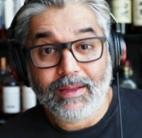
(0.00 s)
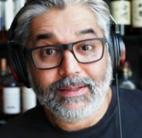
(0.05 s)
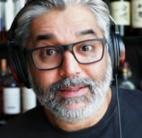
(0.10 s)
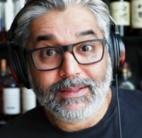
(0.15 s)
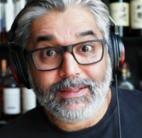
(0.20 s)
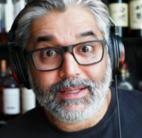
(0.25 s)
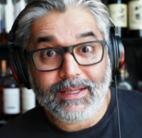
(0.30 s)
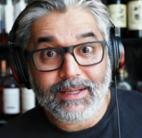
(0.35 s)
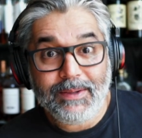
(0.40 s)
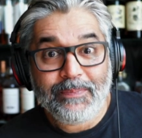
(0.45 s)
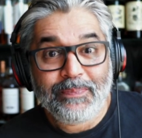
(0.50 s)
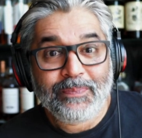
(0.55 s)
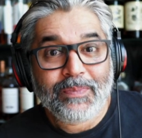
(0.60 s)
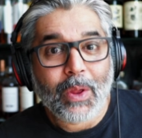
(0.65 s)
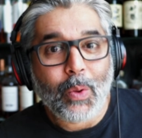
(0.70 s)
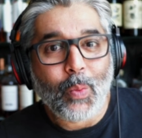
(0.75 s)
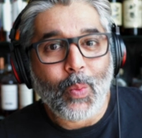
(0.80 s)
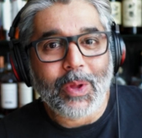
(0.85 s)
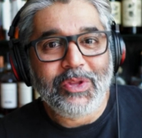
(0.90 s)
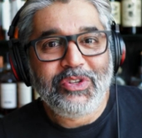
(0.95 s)
See,
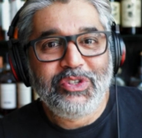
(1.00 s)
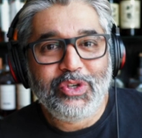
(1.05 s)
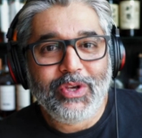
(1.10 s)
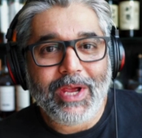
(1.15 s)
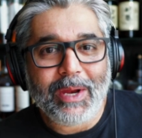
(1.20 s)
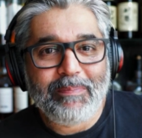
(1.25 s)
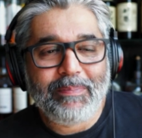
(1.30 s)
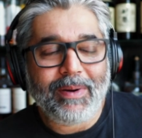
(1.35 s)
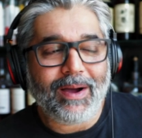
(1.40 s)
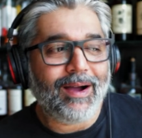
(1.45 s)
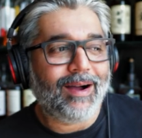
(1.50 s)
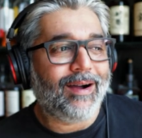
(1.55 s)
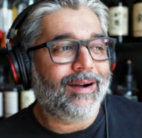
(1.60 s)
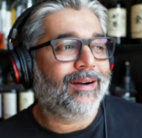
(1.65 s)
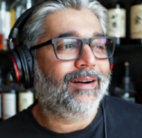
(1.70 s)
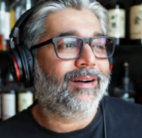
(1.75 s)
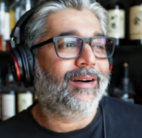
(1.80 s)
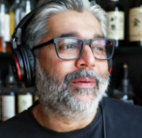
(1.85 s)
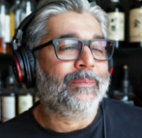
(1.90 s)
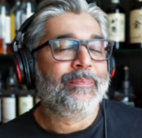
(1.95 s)
once you get
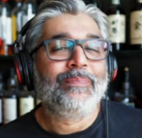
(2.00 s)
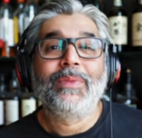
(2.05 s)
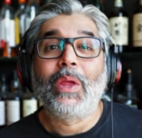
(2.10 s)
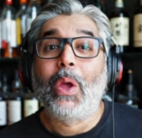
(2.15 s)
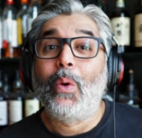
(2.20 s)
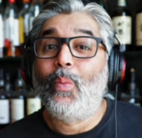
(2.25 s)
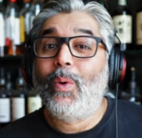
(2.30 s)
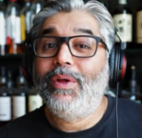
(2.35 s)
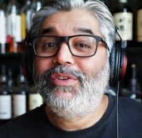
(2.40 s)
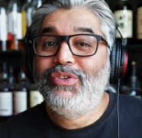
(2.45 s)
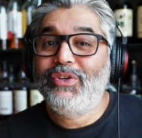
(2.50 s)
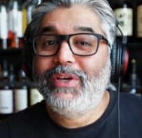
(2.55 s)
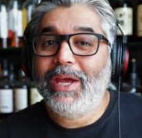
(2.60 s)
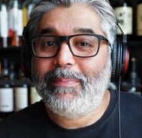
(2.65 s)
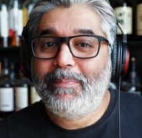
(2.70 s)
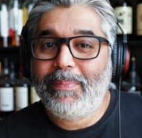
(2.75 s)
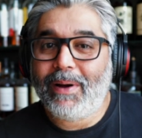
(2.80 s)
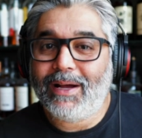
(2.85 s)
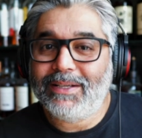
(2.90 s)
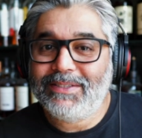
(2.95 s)

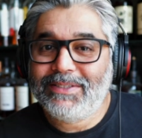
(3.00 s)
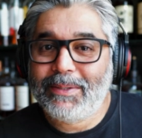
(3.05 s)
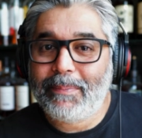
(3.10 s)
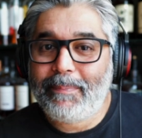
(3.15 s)
past